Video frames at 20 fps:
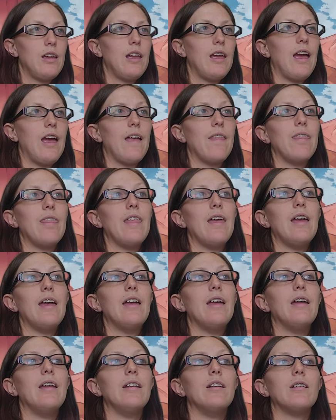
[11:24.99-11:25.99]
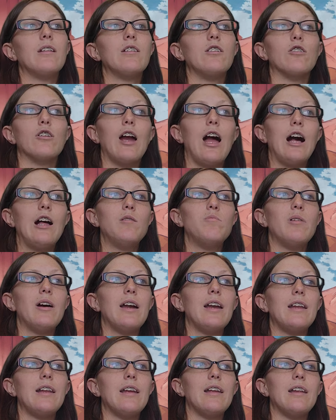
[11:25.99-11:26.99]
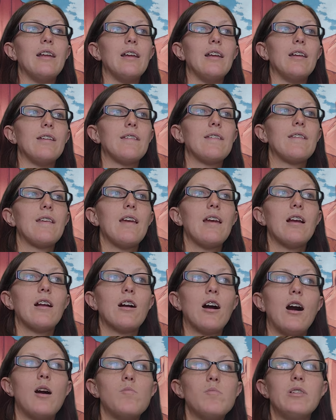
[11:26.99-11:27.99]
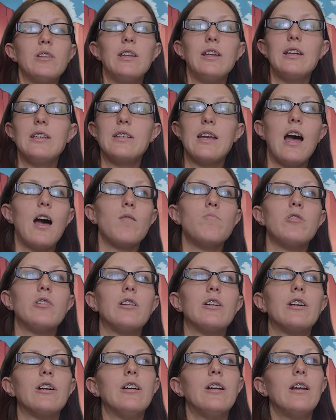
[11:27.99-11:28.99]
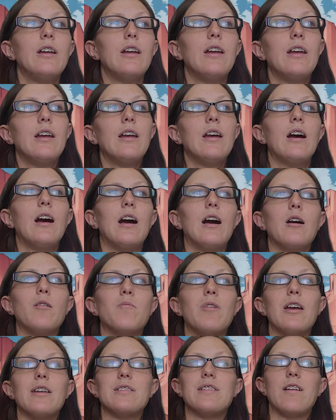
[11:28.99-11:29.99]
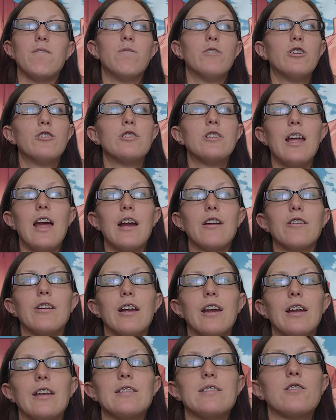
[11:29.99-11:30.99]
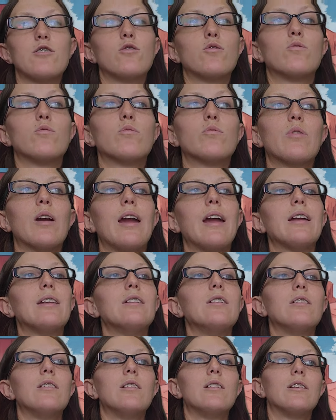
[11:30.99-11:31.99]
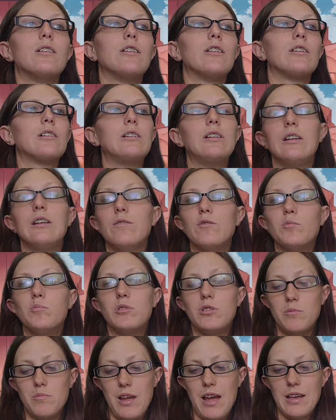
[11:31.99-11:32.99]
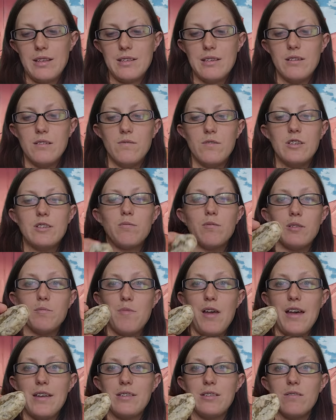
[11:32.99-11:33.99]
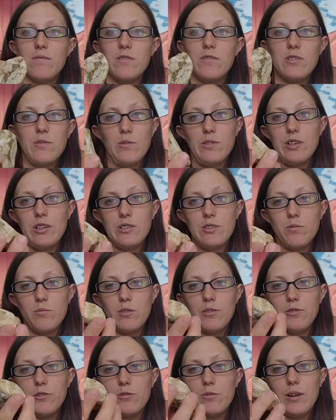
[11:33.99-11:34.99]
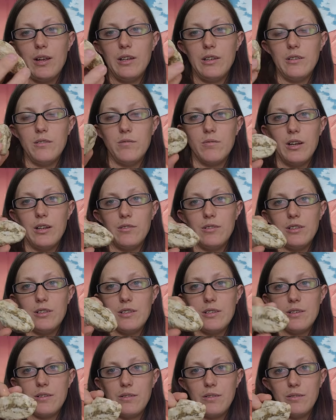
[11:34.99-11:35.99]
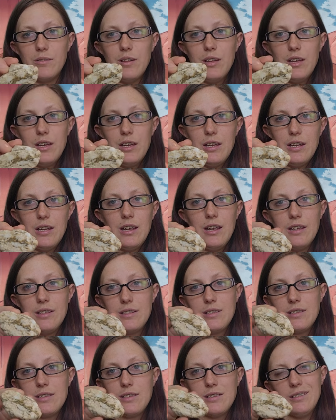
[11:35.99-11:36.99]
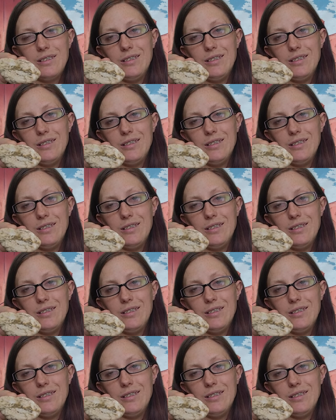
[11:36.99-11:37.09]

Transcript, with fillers: And then your albite is commonly tabular um, has divergent aggregates, granular, cleavable, massive. This one's massive. This one's also river rounded, so it's